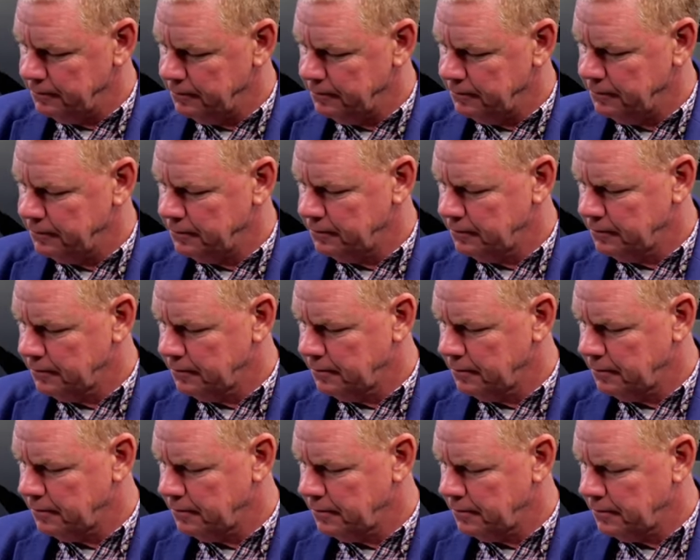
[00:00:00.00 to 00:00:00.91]

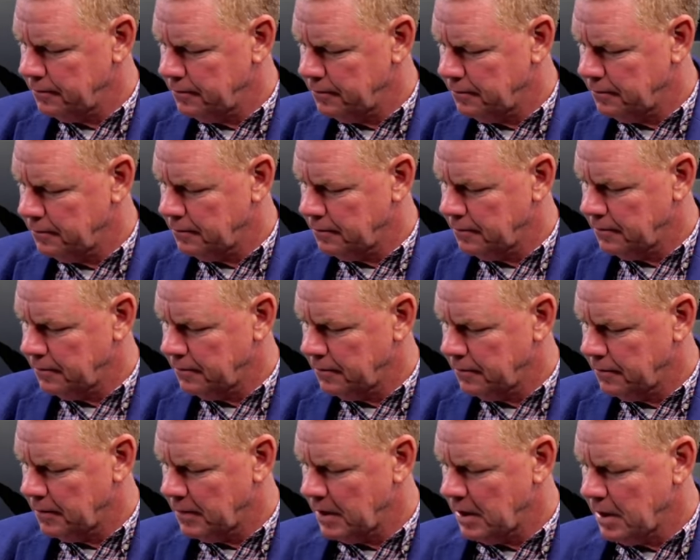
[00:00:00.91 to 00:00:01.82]

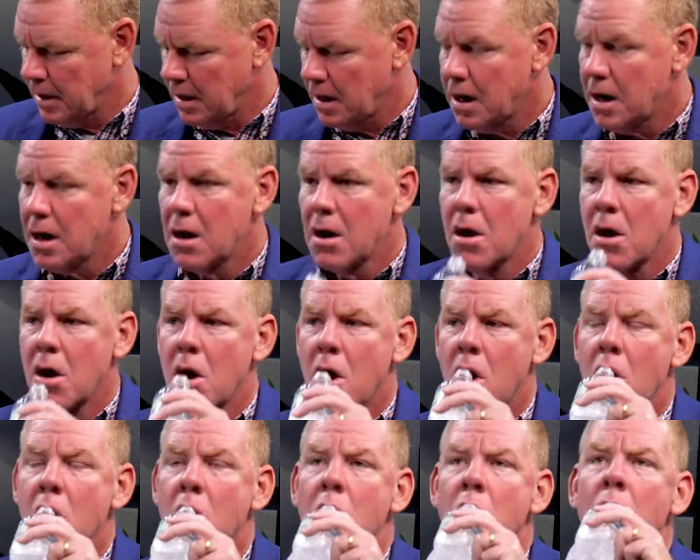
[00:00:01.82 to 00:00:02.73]

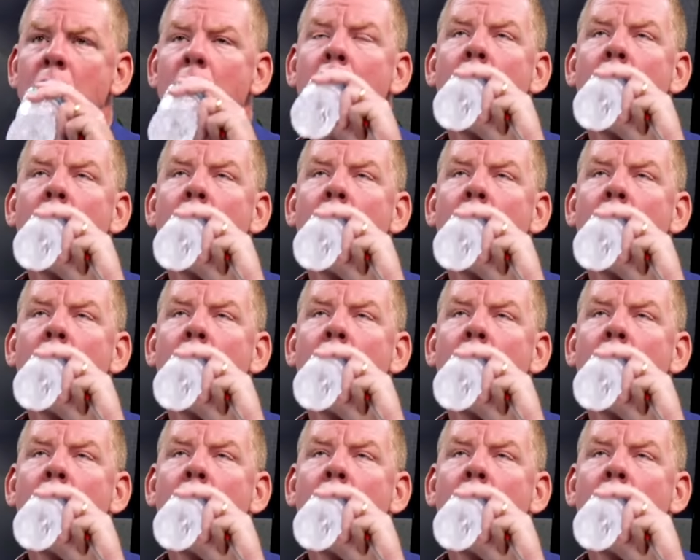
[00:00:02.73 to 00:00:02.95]
No words are spoken by the person on screen.